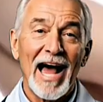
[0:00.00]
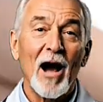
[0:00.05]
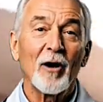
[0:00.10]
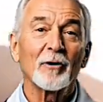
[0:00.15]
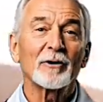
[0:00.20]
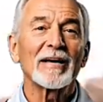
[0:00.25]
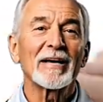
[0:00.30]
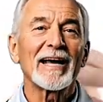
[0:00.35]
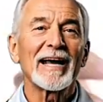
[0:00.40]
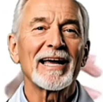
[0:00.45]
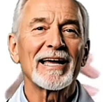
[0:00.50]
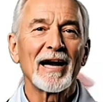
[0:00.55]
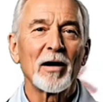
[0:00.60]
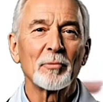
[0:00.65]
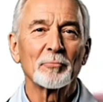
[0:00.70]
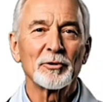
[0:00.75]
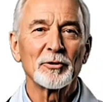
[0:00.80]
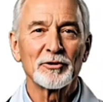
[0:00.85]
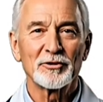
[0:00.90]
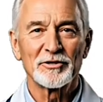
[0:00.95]
upper
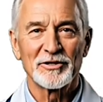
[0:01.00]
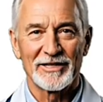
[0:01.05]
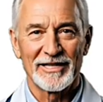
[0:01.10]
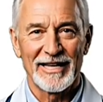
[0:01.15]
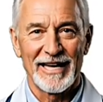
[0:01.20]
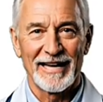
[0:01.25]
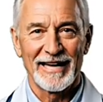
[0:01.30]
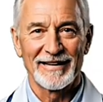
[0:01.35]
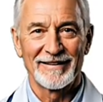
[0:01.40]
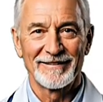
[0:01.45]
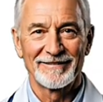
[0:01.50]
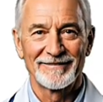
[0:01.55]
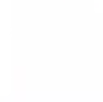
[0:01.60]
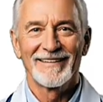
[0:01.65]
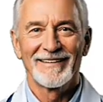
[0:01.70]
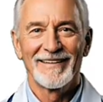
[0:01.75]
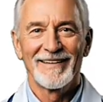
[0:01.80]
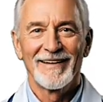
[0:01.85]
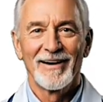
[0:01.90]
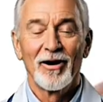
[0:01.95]
back, or thoracic
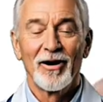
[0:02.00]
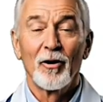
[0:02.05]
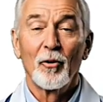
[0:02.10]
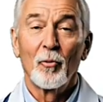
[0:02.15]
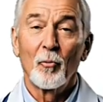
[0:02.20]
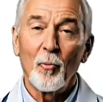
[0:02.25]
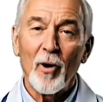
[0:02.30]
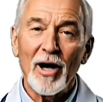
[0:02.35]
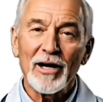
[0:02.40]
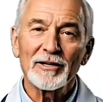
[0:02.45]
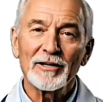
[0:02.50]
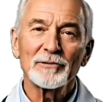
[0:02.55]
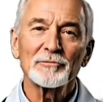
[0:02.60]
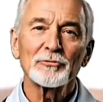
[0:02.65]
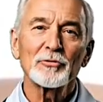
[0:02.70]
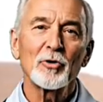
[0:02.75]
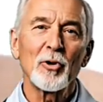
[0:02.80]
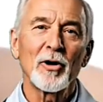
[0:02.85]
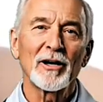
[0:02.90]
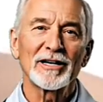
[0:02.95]
region, is
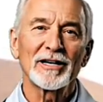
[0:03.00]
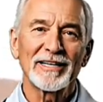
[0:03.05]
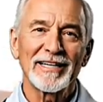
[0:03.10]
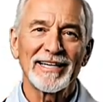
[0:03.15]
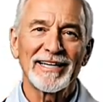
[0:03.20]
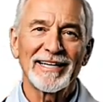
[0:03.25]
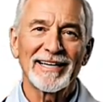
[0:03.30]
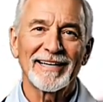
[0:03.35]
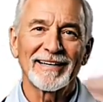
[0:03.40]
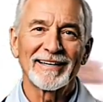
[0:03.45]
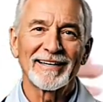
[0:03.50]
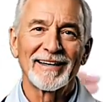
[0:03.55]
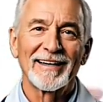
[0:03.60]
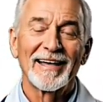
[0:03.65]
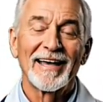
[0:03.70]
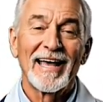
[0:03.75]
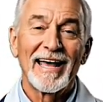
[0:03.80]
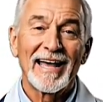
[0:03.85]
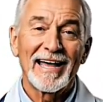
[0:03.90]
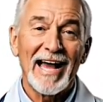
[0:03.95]
often the first to
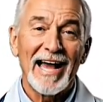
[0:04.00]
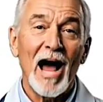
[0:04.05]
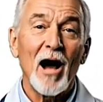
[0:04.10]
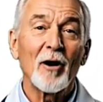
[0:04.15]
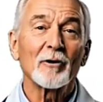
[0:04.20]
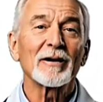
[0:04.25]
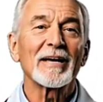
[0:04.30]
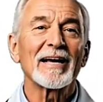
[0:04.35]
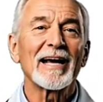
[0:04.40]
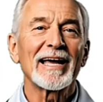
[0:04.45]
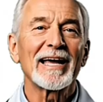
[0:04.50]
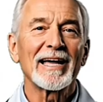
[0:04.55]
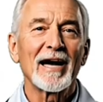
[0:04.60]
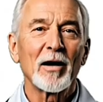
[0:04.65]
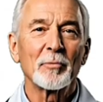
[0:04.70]
weaken with age.